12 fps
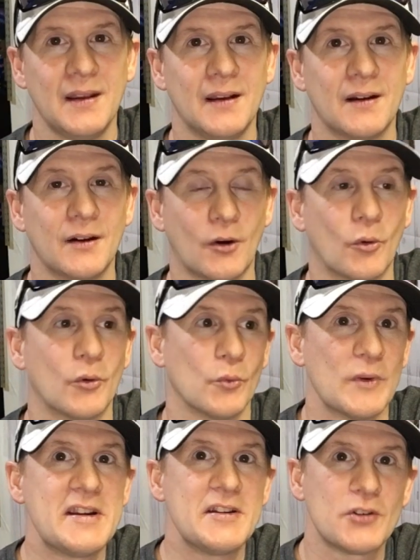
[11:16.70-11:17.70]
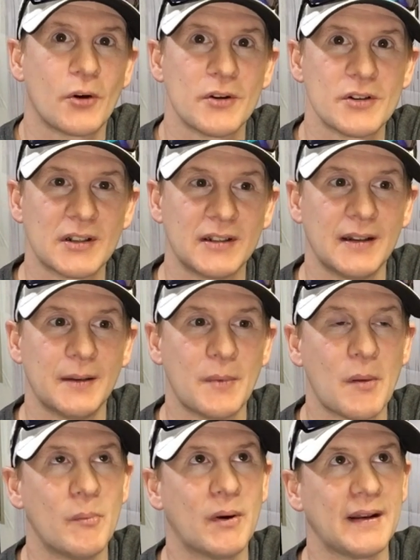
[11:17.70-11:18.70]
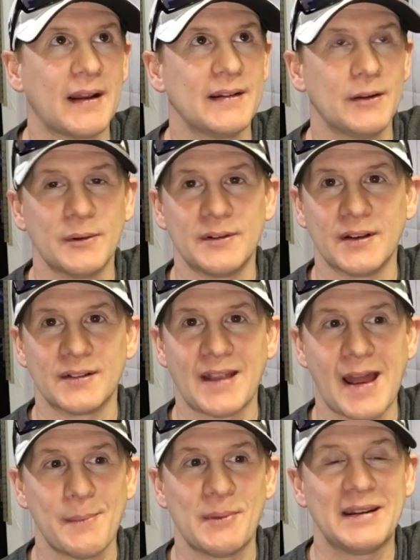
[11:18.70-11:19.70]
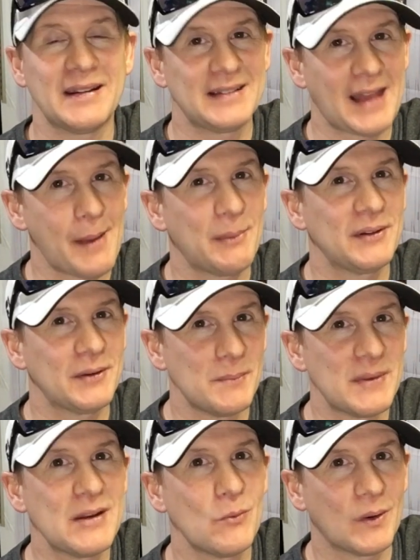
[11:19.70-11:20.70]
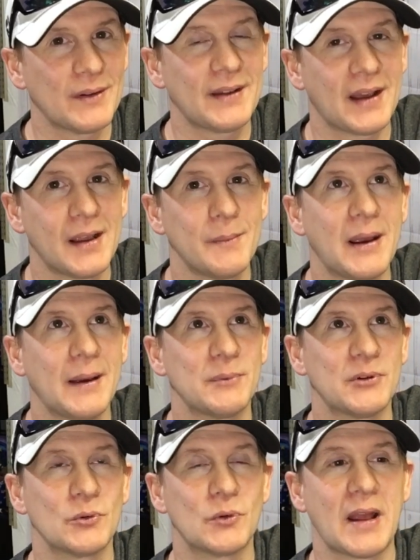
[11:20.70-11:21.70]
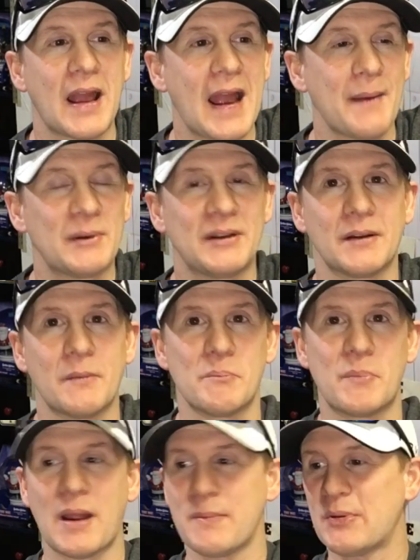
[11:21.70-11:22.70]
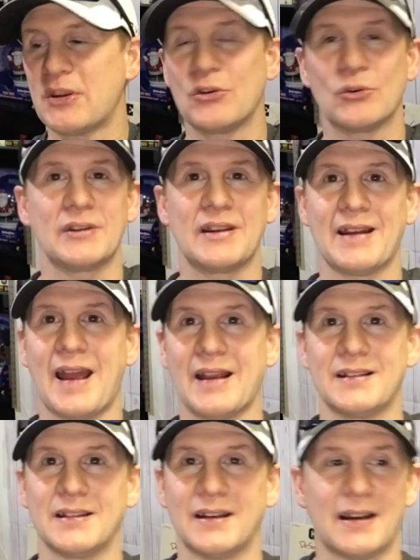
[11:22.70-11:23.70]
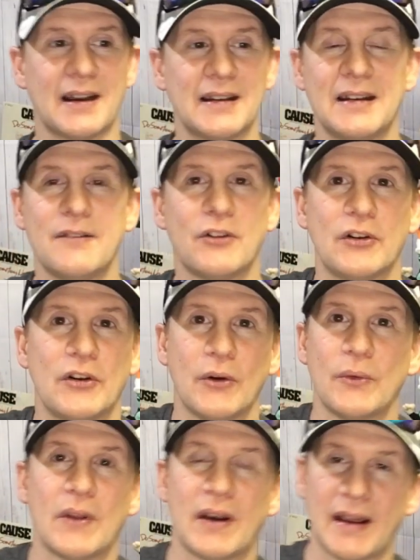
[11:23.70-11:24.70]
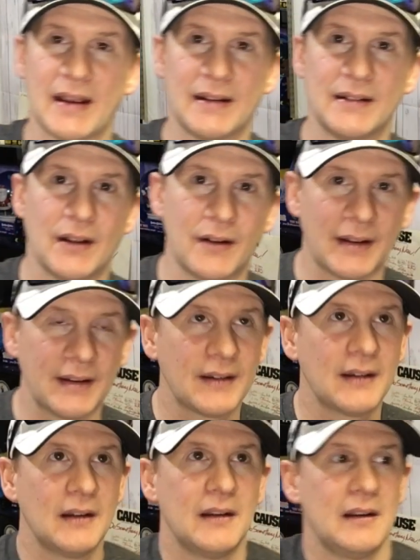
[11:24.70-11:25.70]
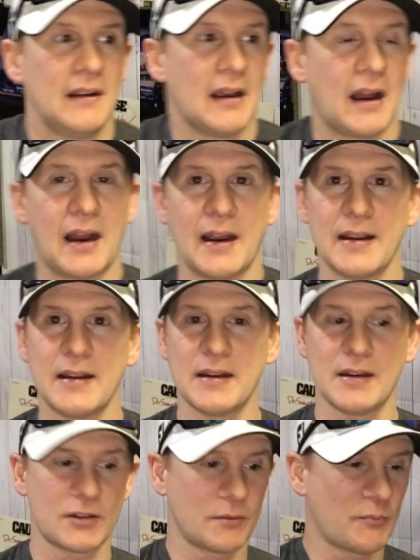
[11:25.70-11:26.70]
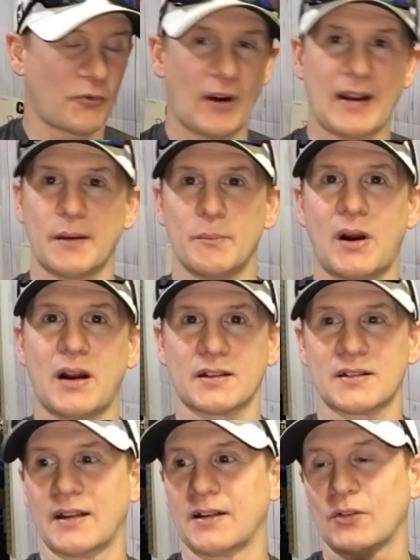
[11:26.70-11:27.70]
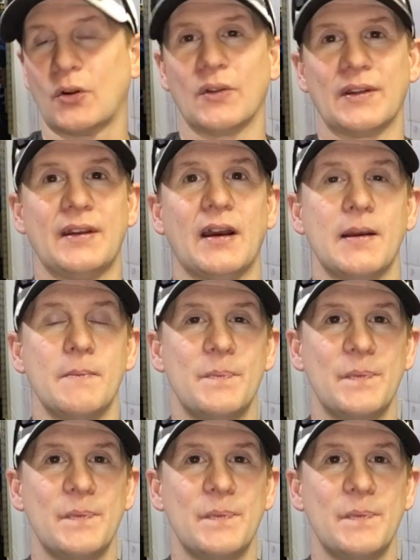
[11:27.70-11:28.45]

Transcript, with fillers: or, or, recharging them, but I know it does happen. It's happened to me one time, happened, happened by purely an accident. I didn't even know that I had done it. I Frankenbox things all the time.